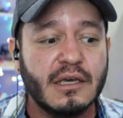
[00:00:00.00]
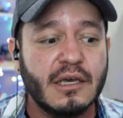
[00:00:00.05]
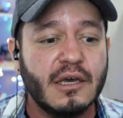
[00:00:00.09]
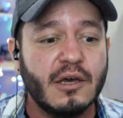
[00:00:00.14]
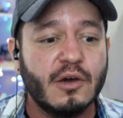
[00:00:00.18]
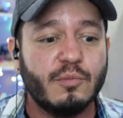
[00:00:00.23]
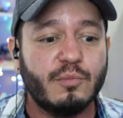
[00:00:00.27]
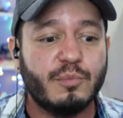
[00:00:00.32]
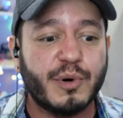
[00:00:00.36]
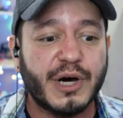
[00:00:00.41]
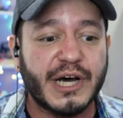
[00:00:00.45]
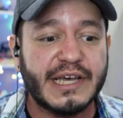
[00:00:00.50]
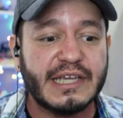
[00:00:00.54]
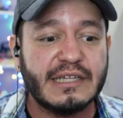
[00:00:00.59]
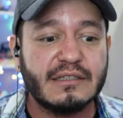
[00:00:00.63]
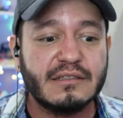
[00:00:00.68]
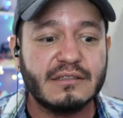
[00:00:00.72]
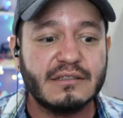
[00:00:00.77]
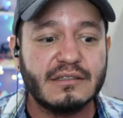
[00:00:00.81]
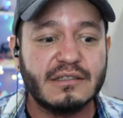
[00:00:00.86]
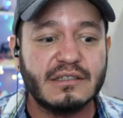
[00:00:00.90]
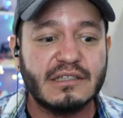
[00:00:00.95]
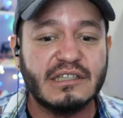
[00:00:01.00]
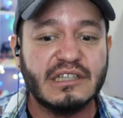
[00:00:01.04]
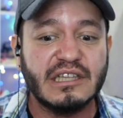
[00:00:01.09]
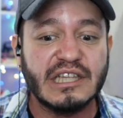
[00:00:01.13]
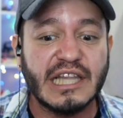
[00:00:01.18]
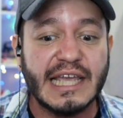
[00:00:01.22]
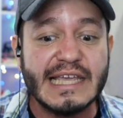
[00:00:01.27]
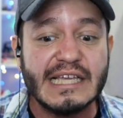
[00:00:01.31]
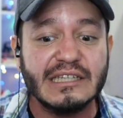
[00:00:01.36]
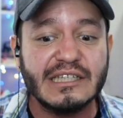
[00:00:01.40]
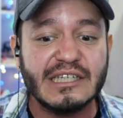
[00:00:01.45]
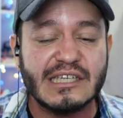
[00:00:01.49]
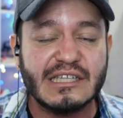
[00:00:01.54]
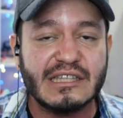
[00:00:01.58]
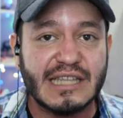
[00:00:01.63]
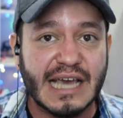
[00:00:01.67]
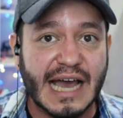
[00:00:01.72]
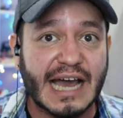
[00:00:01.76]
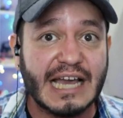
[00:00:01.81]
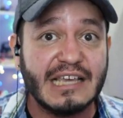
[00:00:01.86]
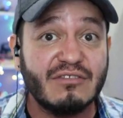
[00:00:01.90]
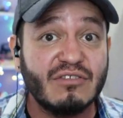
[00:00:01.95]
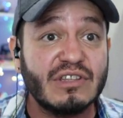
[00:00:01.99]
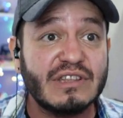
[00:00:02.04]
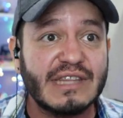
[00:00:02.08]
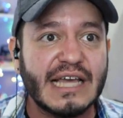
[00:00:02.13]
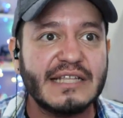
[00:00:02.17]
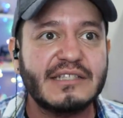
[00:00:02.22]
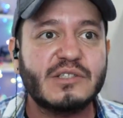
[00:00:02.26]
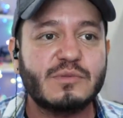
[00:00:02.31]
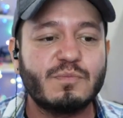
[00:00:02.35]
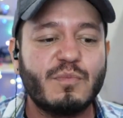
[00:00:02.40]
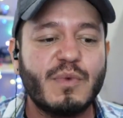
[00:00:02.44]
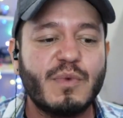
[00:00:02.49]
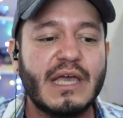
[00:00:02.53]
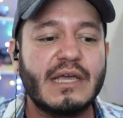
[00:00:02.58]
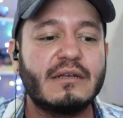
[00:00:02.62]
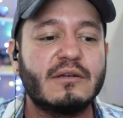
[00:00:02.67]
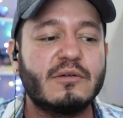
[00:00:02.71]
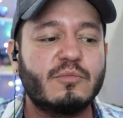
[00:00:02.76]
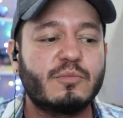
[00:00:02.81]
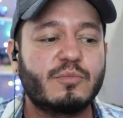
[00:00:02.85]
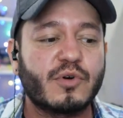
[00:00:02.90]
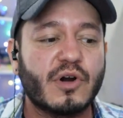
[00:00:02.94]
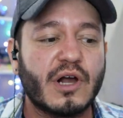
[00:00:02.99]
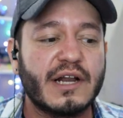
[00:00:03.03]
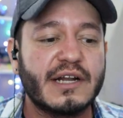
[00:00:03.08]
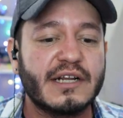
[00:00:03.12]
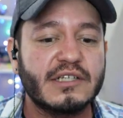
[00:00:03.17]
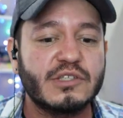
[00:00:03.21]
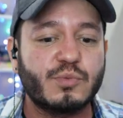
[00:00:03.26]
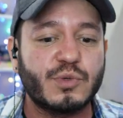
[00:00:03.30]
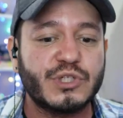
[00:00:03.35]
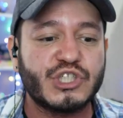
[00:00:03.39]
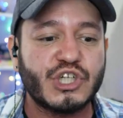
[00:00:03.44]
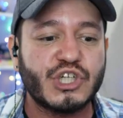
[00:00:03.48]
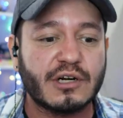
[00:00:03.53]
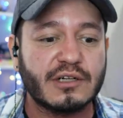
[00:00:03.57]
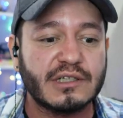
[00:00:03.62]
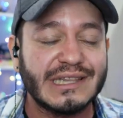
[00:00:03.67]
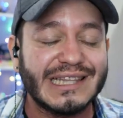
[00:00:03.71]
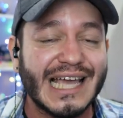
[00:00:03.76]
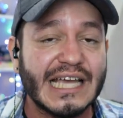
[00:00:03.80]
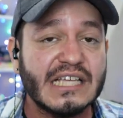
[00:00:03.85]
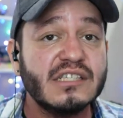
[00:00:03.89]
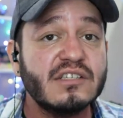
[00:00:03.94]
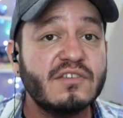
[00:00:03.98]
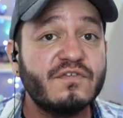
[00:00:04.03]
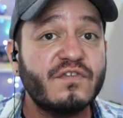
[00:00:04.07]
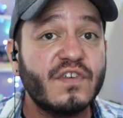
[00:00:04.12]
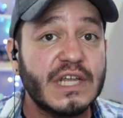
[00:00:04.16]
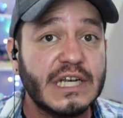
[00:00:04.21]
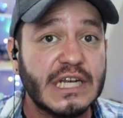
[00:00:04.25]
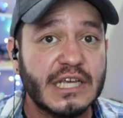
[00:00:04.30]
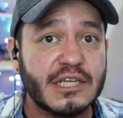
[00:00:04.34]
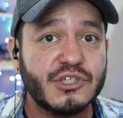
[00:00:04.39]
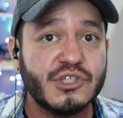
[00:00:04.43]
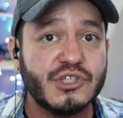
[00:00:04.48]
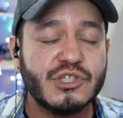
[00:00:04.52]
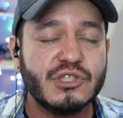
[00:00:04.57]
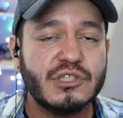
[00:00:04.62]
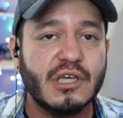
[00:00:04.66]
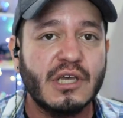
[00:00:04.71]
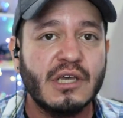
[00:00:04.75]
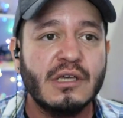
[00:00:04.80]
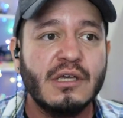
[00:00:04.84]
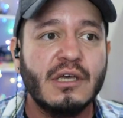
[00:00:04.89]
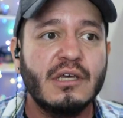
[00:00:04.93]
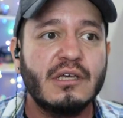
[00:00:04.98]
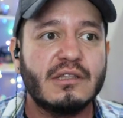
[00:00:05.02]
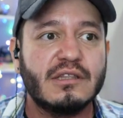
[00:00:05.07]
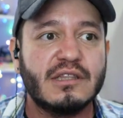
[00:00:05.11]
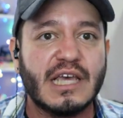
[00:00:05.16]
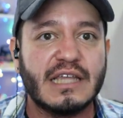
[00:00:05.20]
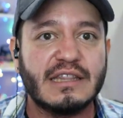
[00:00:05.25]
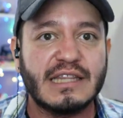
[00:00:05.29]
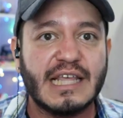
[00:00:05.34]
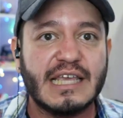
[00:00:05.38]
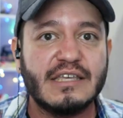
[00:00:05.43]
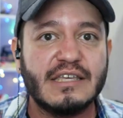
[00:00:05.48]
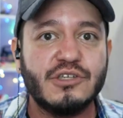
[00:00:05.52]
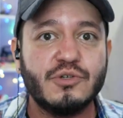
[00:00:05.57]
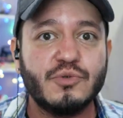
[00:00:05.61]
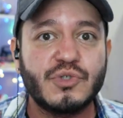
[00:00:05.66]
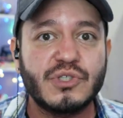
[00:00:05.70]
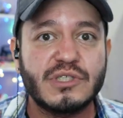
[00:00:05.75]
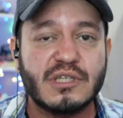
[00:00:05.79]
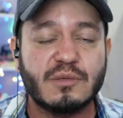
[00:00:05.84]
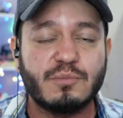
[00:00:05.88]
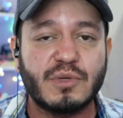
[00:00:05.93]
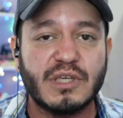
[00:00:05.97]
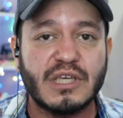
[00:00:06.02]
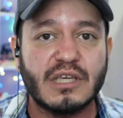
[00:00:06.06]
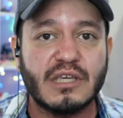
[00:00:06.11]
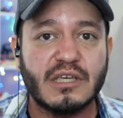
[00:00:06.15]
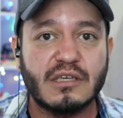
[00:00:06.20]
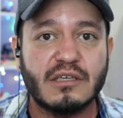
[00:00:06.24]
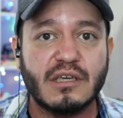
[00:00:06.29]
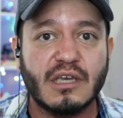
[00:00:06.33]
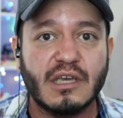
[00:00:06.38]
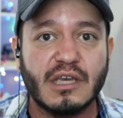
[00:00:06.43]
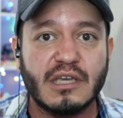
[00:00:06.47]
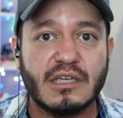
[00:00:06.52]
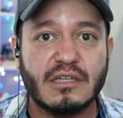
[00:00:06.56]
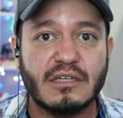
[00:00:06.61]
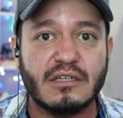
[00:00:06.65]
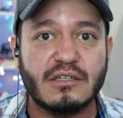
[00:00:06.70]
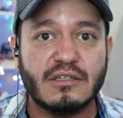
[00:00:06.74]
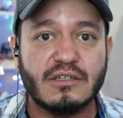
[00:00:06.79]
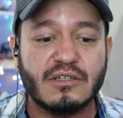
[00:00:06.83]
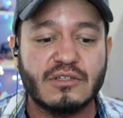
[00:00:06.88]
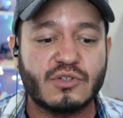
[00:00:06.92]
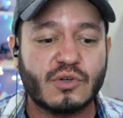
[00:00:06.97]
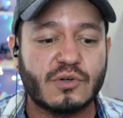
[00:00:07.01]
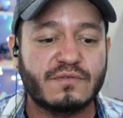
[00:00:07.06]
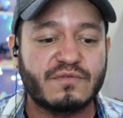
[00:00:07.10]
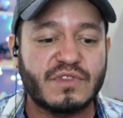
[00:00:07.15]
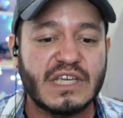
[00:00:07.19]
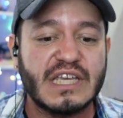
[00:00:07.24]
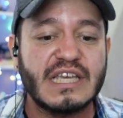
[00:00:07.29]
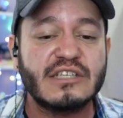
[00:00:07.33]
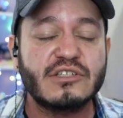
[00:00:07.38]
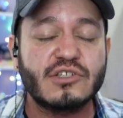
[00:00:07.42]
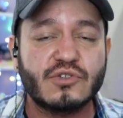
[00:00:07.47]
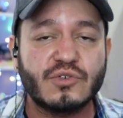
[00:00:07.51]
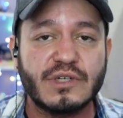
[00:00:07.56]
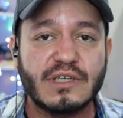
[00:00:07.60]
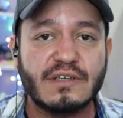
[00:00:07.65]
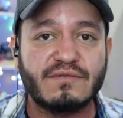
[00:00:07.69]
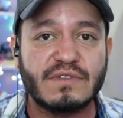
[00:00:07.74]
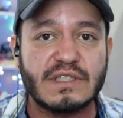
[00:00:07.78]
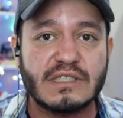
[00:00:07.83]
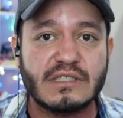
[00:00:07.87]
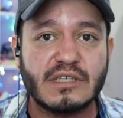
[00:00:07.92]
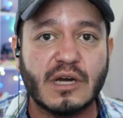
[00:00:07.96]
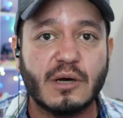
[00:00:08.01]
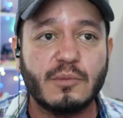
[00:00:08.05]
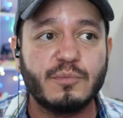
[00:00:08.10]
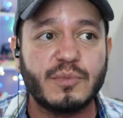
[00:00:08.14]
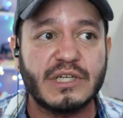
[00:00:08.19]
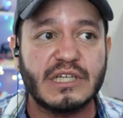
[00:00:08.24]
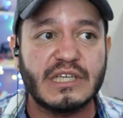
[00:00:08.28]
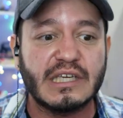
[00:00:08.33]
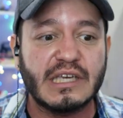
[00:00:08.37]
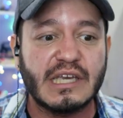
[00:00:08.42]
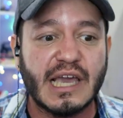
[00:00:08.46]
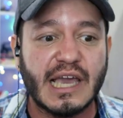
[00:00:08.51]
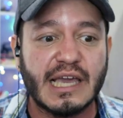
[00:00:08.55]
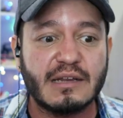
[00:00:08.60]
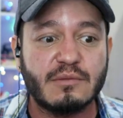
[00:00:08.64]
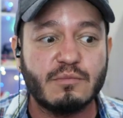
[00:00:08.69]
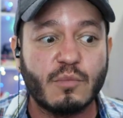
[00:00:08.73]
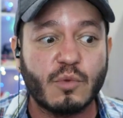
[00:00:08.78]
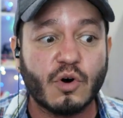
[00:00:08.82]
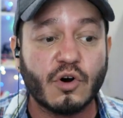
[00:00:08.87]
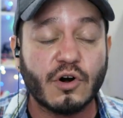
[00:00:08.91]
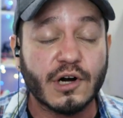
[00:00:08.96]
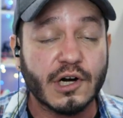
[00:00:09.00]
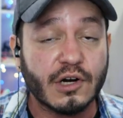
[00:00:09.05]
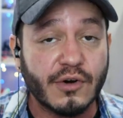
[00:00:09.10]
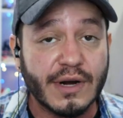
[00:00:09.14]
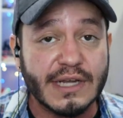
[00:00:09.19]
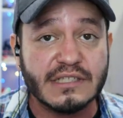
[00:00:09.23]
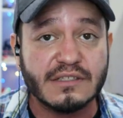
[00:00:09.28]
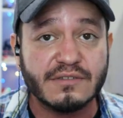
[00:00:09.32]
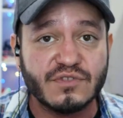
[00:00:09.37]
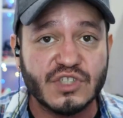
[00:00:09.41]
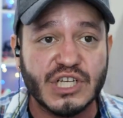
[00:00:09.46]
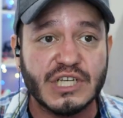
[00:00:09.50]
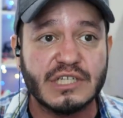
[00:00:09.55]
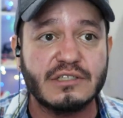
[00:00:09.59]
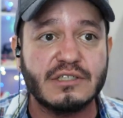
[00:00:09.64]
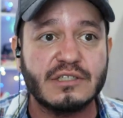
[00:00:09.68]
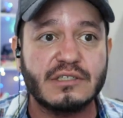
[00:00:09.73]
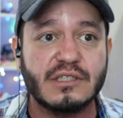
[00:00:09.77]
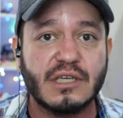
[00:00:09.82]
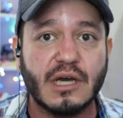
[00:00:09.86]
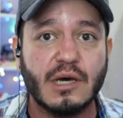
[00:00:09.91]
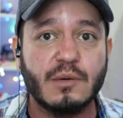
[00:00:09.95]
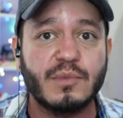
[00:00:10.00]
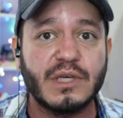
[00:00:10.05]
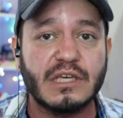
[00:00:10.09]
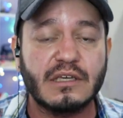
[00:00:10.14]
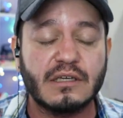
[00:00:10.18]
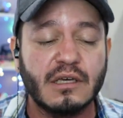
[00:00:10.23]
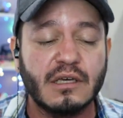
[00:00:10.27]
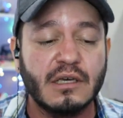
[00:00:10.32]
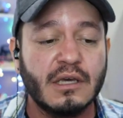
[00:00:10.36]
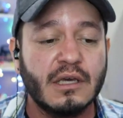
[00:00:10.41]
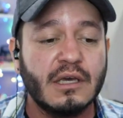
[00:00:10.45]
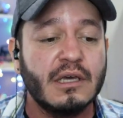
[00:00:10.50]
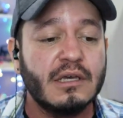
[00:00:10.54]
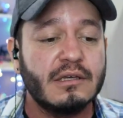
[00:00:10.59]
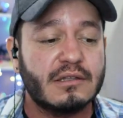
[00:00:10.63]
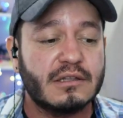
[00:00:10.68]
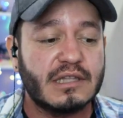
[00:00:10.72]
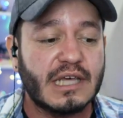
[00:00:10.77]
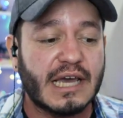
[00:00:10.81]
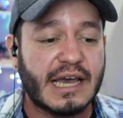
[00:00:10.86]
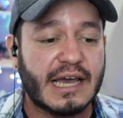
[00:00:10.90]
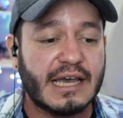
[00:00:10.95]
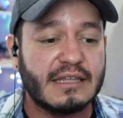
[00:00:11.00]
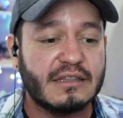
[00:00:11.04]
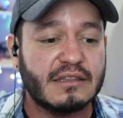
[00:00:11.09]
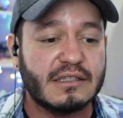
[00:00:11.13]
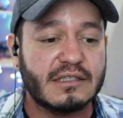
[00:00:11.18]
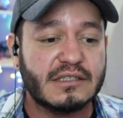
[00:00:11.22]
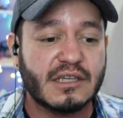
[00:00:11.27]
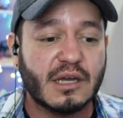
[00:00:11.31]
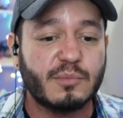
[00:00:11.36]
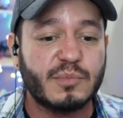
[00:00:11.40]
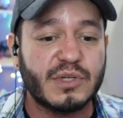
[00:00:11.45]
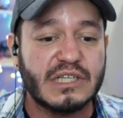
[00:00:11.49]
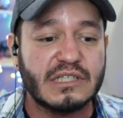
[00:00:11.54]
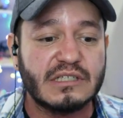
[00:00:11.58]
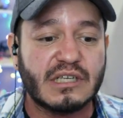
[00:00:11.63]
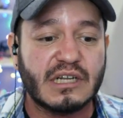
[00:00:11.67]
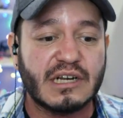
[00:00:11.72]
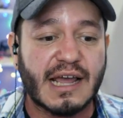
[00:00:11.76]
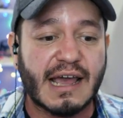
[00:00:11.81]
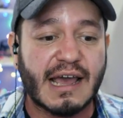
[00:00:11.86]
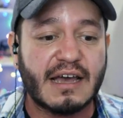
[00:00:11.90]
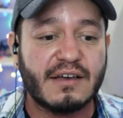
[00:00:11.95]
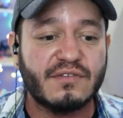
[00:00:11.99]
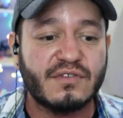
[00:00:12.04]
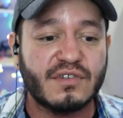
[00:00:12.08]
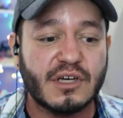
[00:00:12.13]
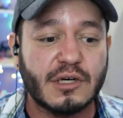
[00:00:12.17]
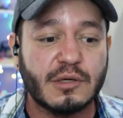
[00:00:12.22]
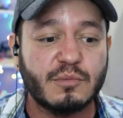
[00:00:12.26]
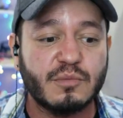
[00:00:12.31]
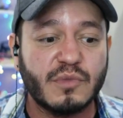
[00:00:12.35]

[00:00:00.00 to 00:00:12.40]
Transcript: but lately, I think that's meant products which are less finished than they used to be in sort of the history of this company, and more aggressive changes coming that this company is going to have a,